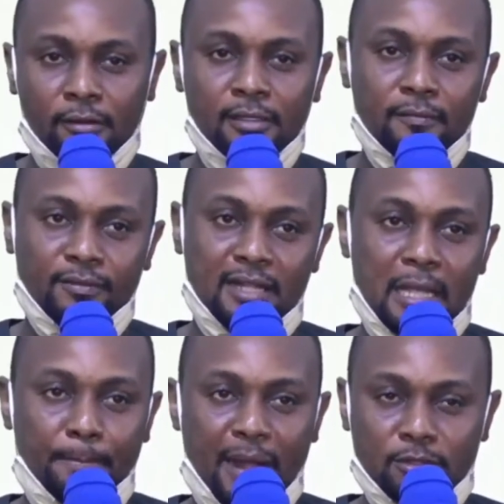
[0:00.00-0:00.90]
that a
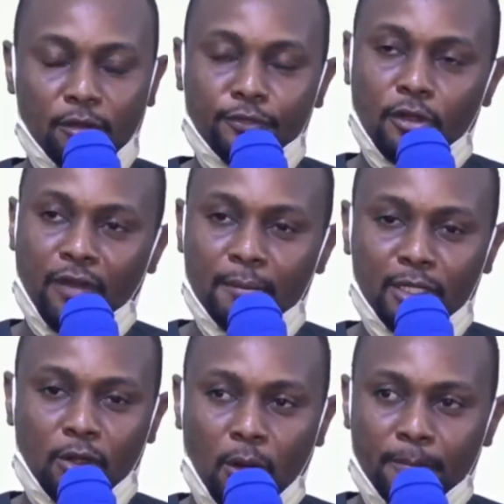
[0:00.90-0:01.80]
part of your family
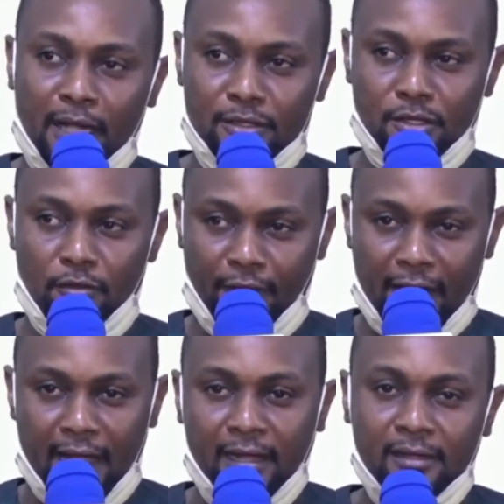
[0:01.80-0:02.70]
compound is on
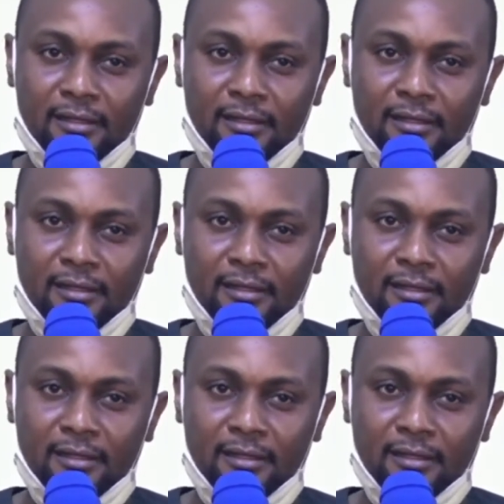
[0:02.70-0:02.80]
fire,